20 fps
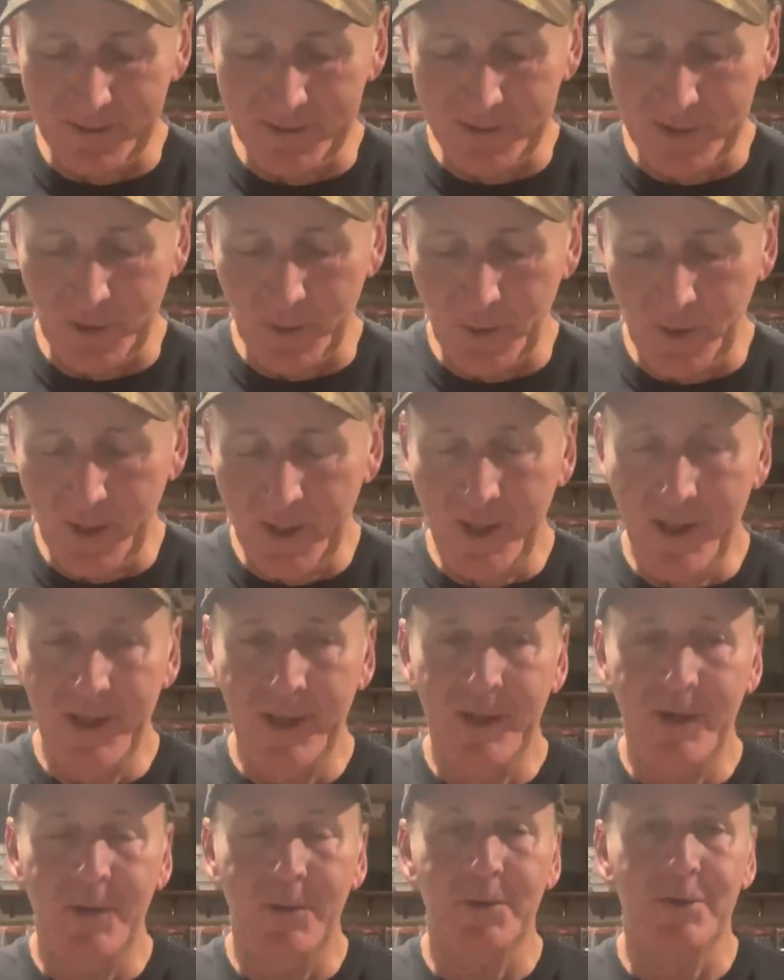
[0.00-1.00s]
So
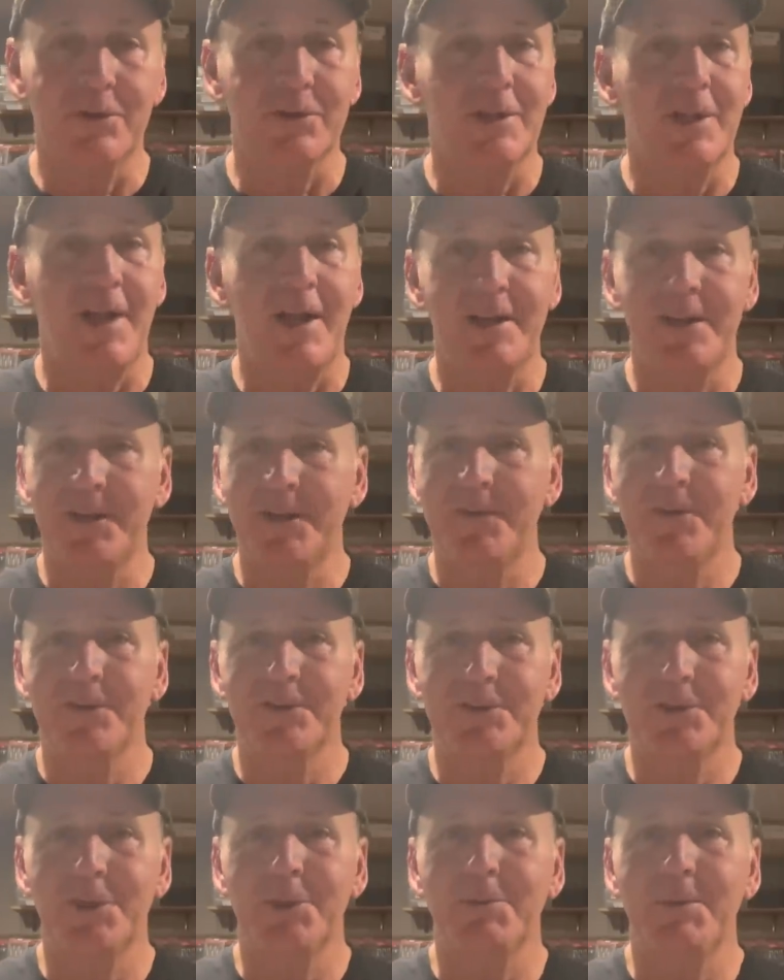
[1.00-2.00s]
there's a lot of different
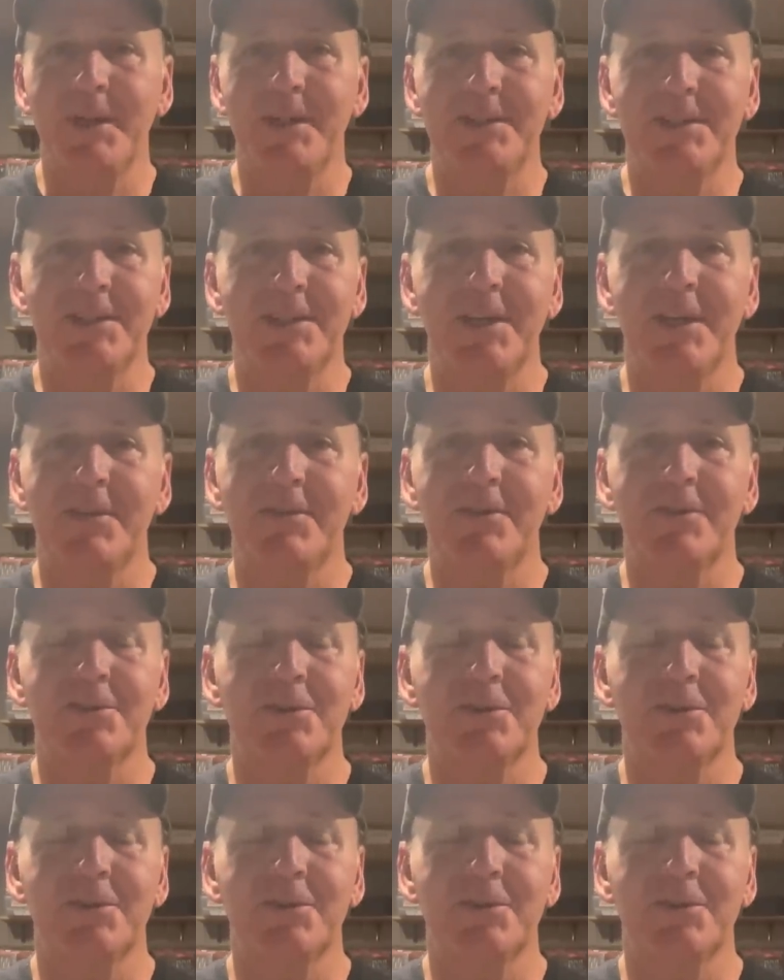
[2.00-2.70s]
jerkbaits to cover,